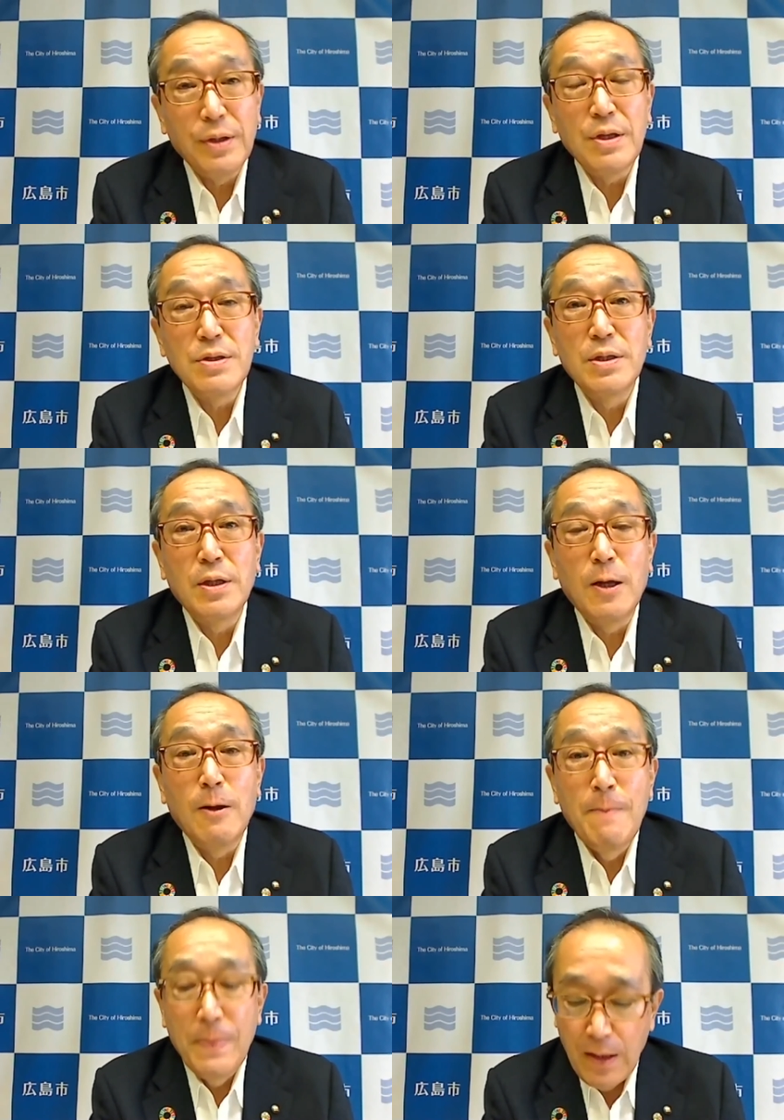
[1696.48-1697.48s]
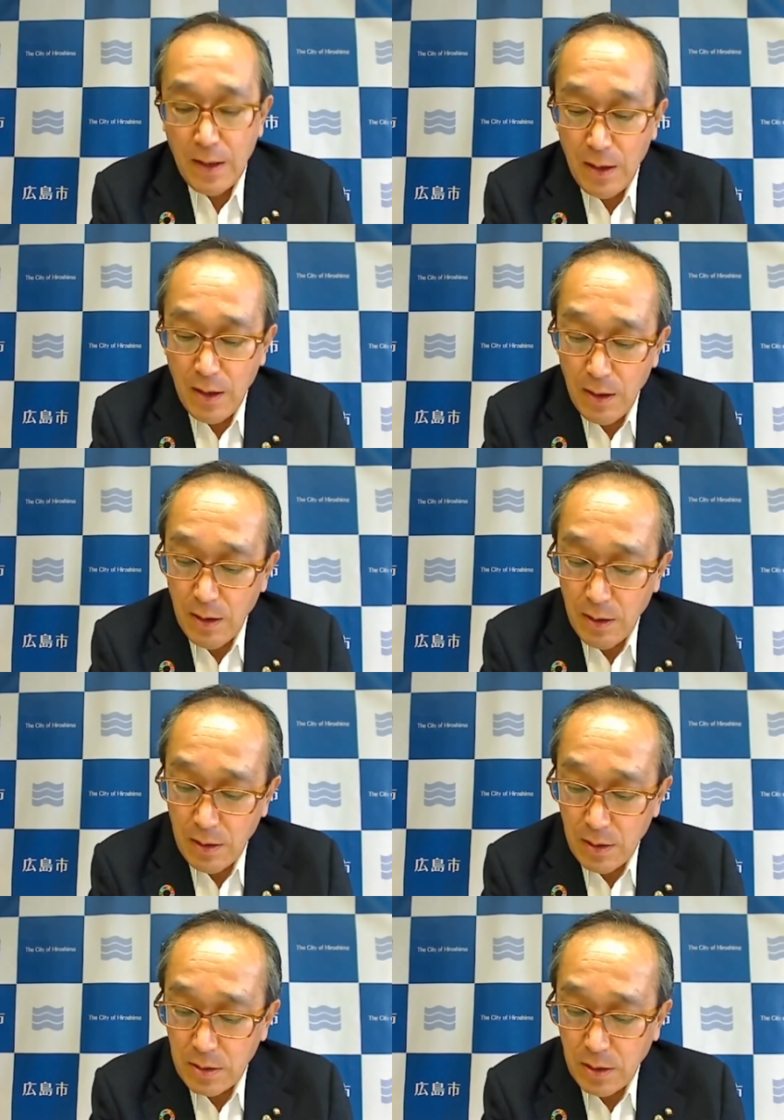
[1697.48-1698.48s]
are
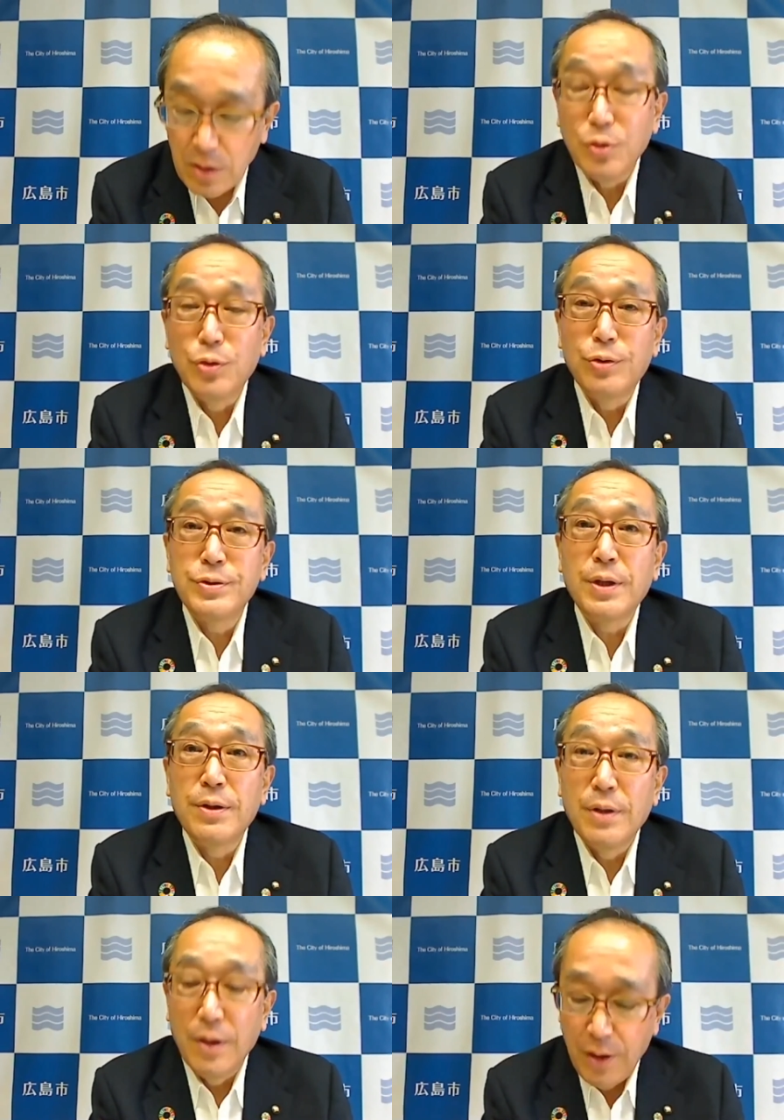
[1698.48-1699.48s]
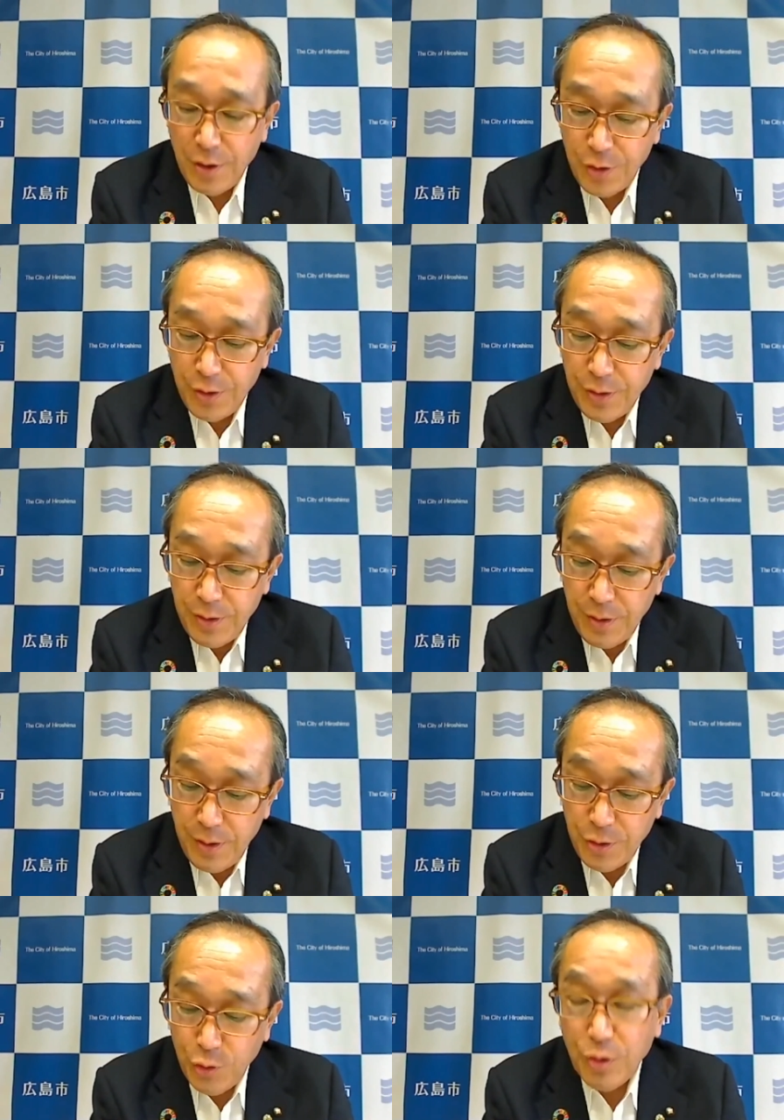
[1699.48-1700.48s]
mentioning different points,
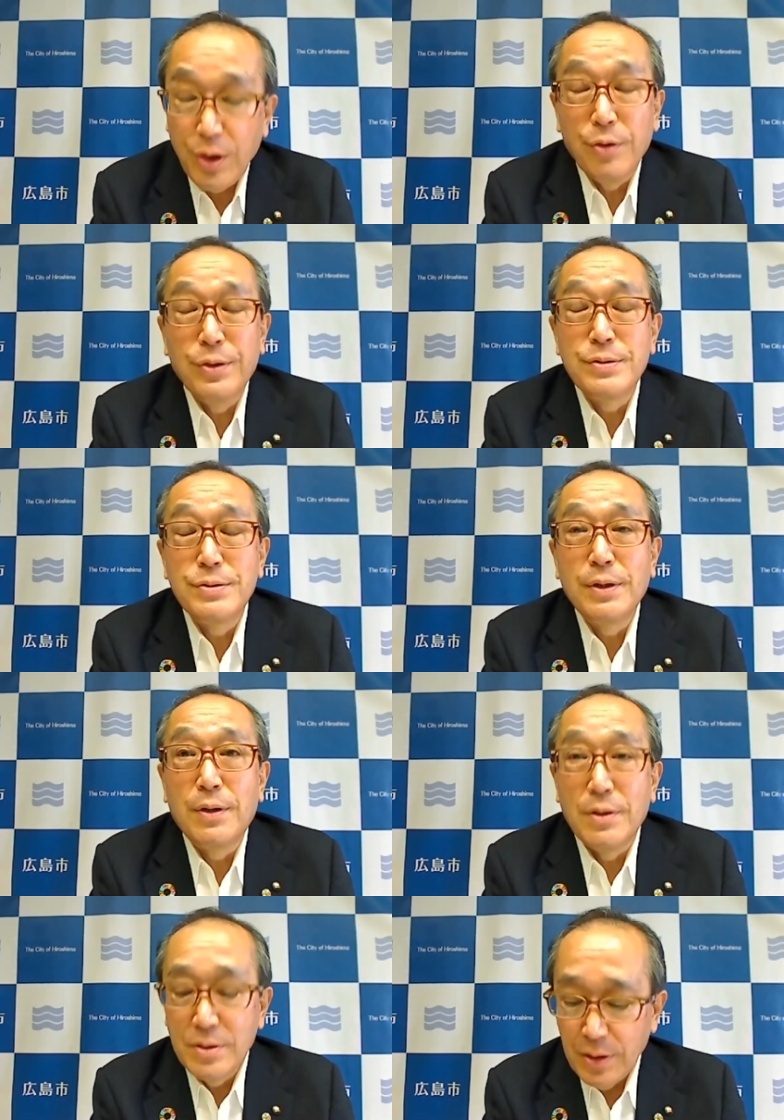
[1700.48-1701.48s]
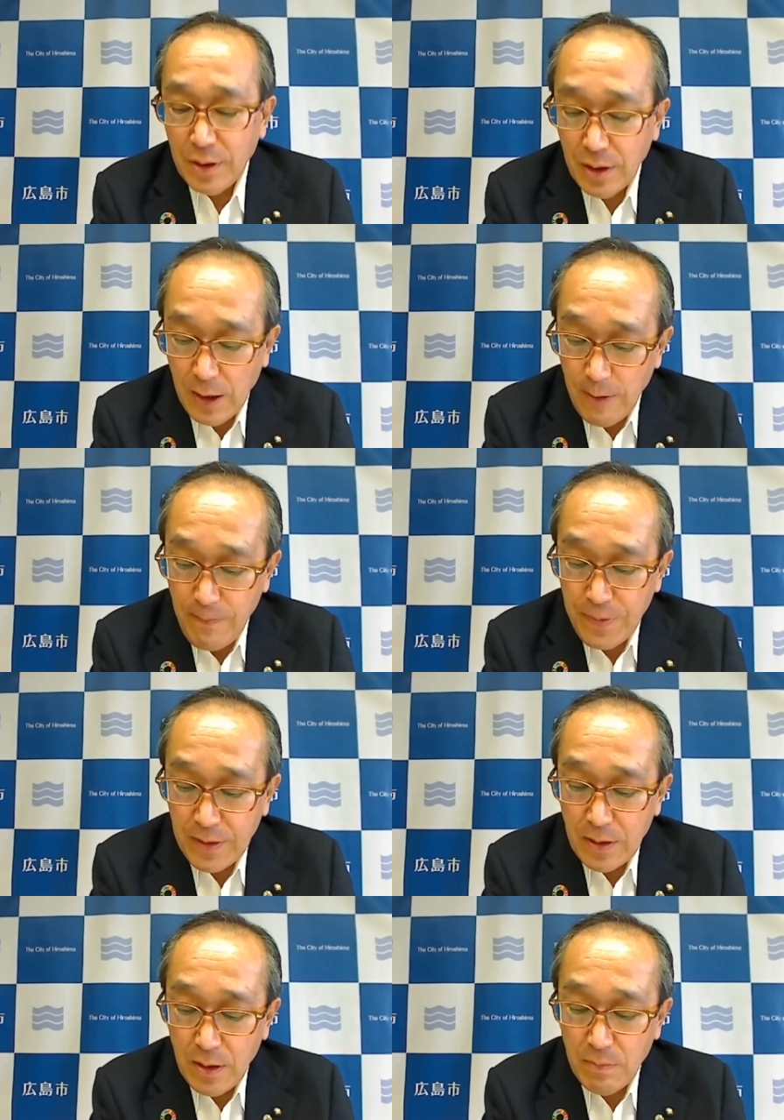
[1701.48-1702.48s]
but it becoming a
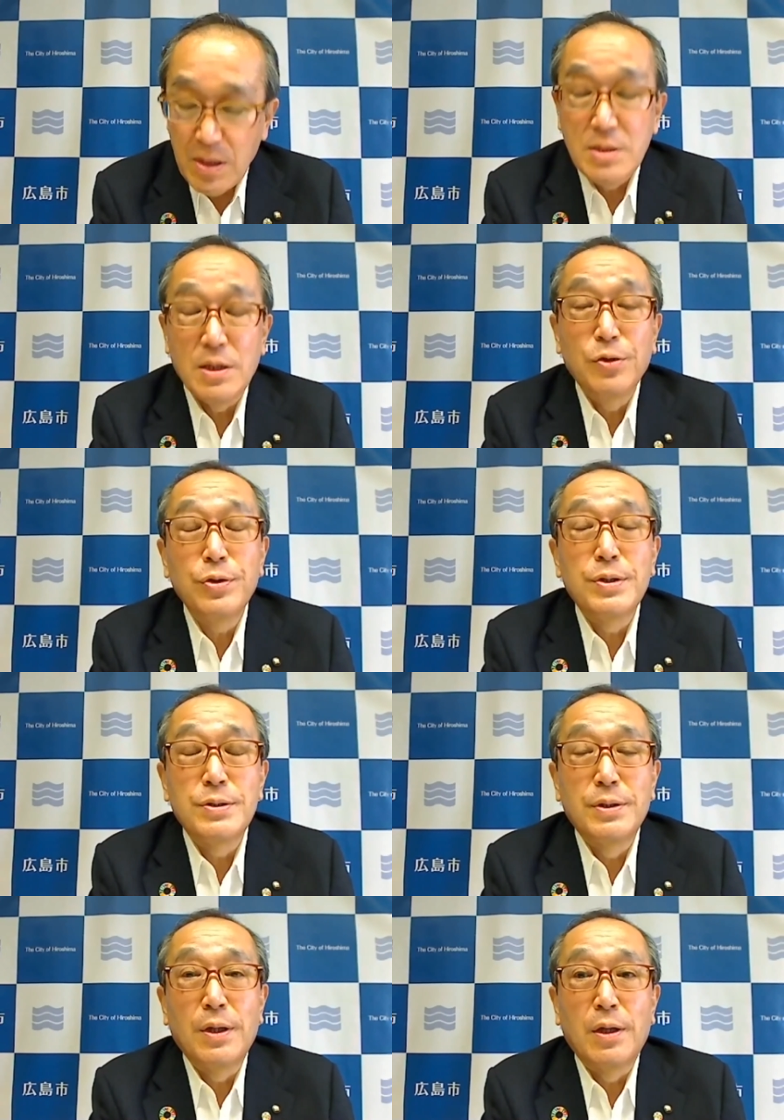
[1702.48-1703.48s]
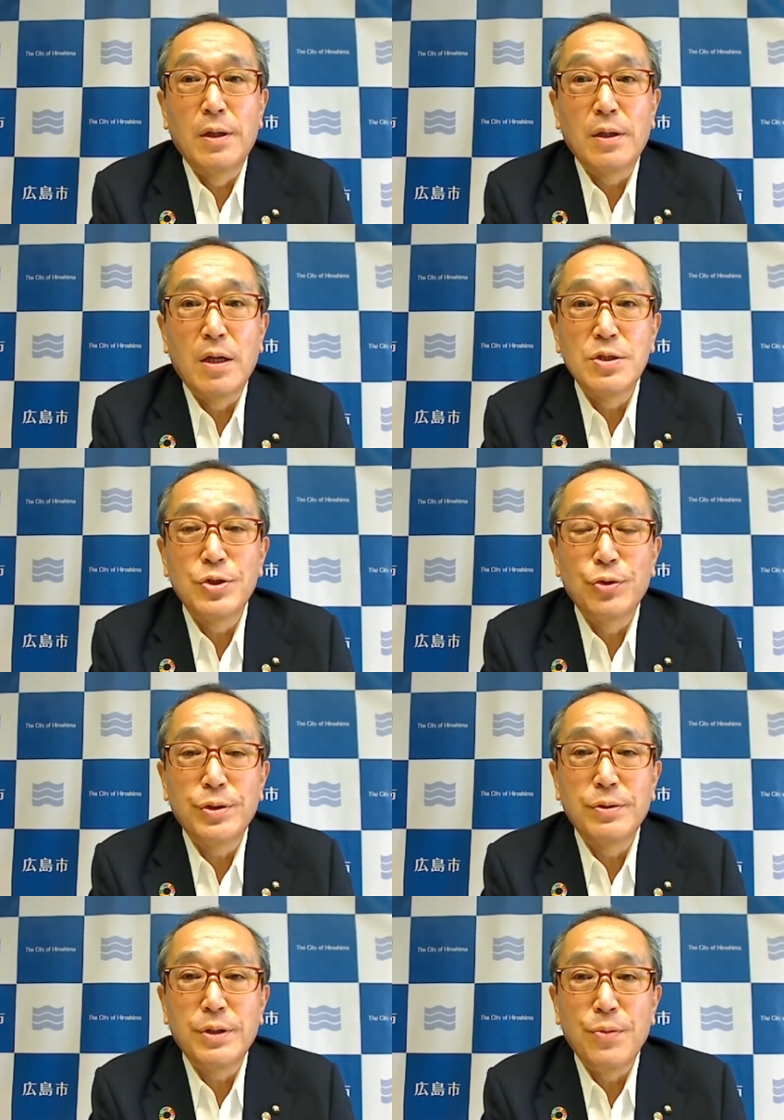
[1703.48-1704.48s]
symbol of reconstruction in various
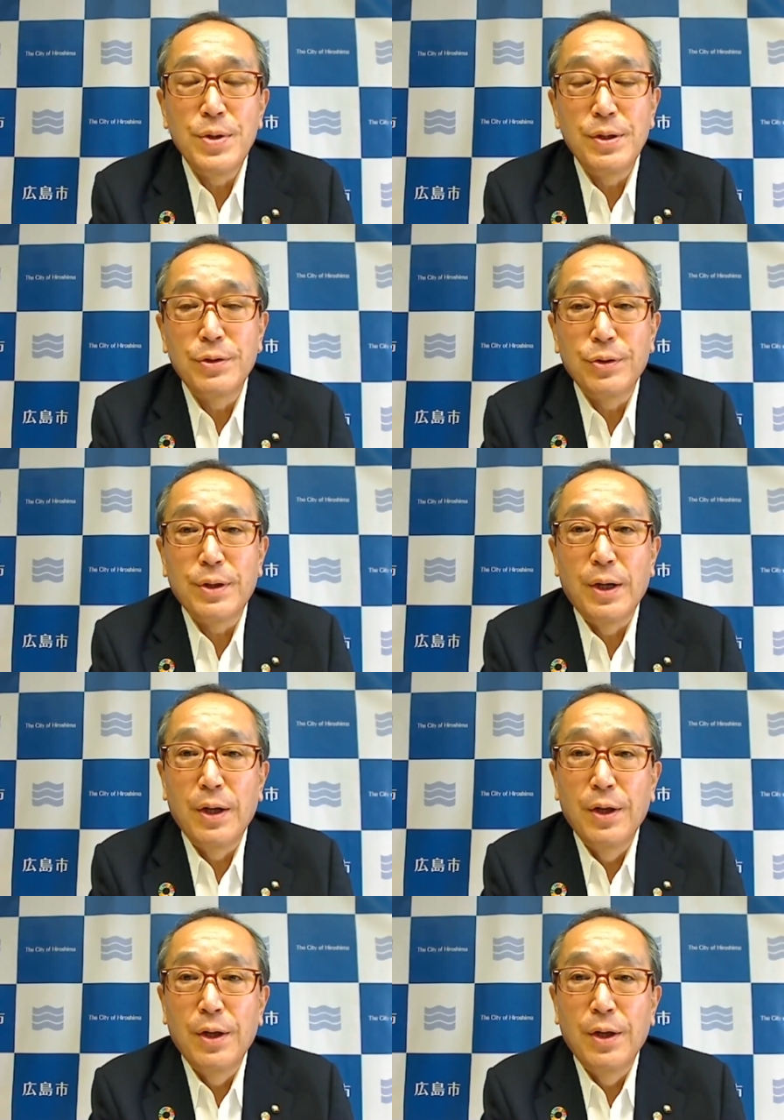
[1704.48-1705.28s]
forms. They're giving,